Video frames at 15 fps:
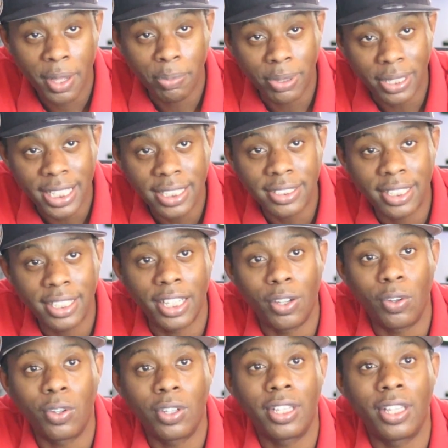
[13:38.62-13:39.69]
Please click
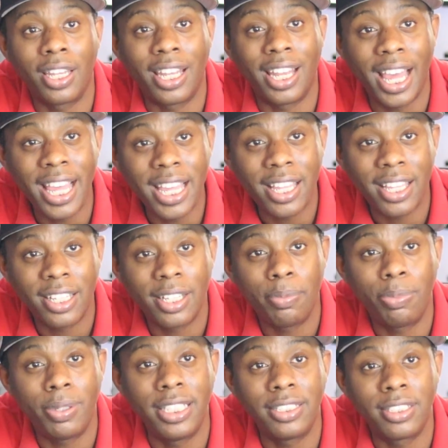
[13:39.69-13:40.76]
like,
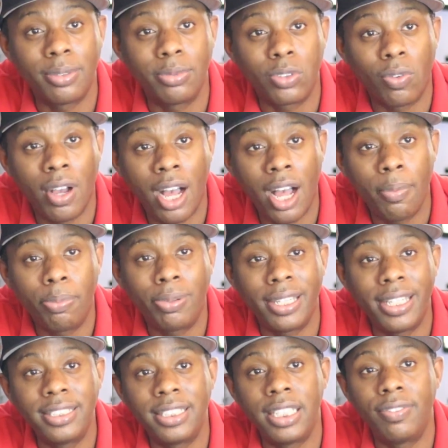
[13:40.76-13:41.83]
please subscribe,
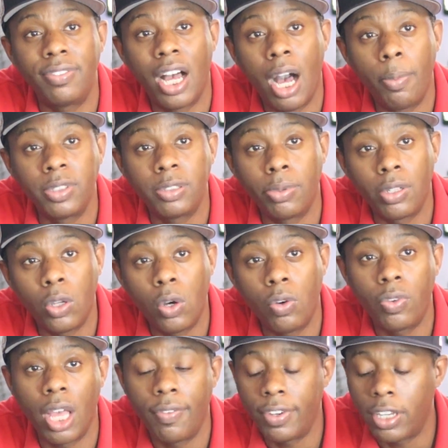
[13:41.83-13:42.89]
please leave comments below.
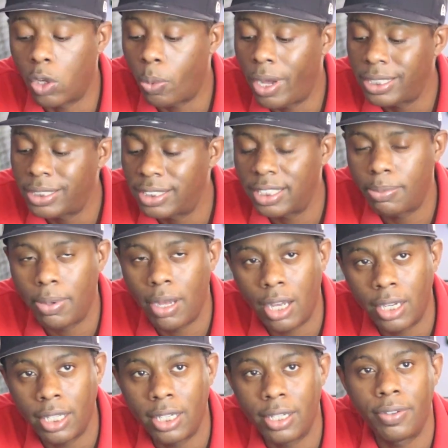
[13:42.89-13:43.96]
If you have any questions
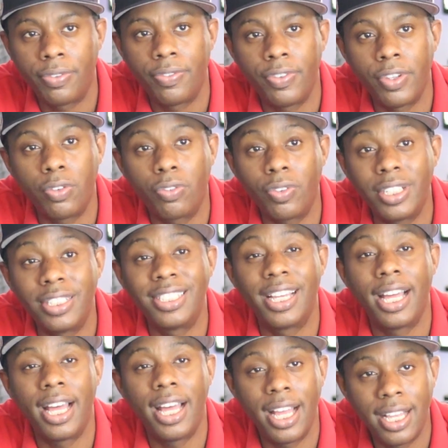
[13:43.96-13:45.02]
about it, feel free
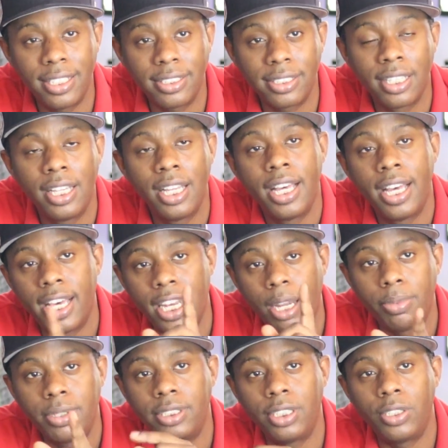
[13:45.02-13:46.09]
to ask, and I'm
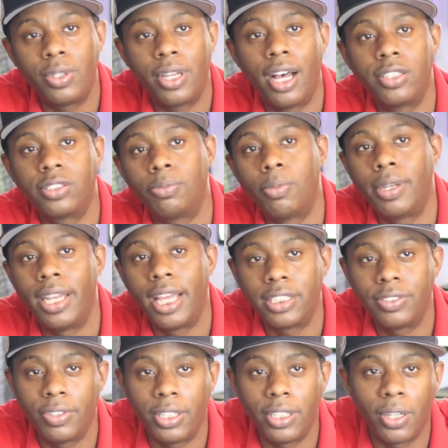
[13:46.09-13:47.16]
gonna see you guys on my
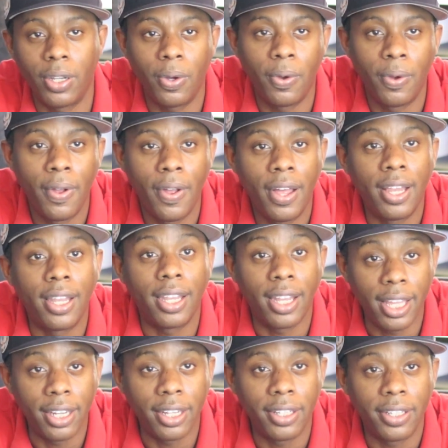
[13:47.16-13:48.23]
next video.
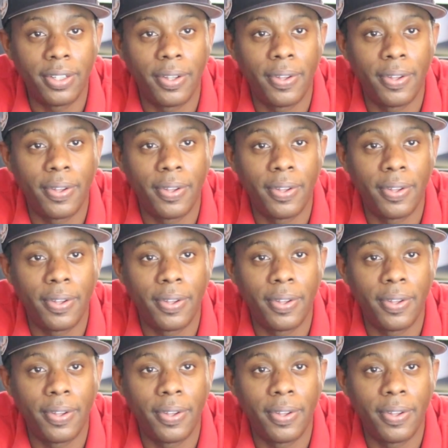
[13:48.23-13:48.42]
Later.